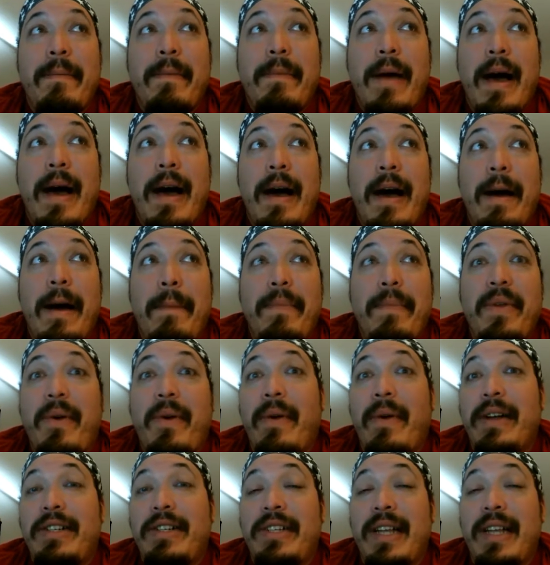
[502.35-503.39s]
The
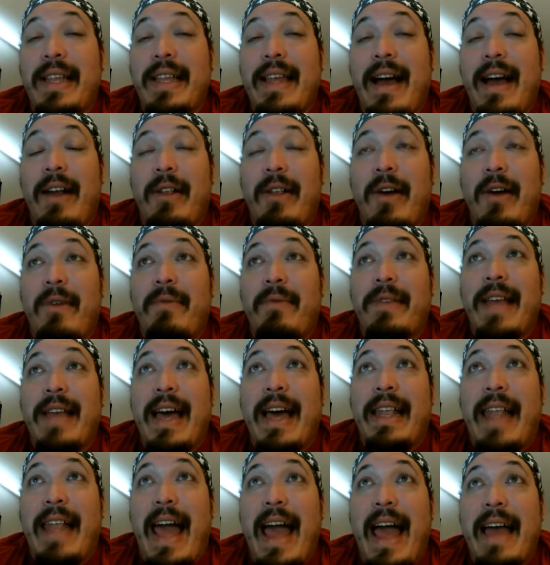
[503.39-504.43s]
question is, how long will
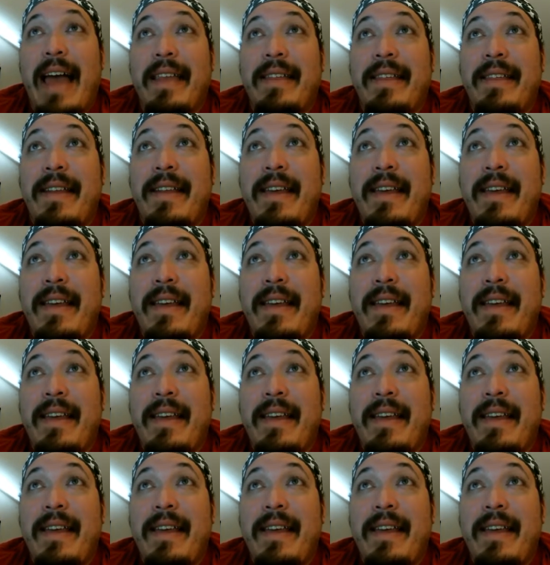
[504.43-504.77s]
that last?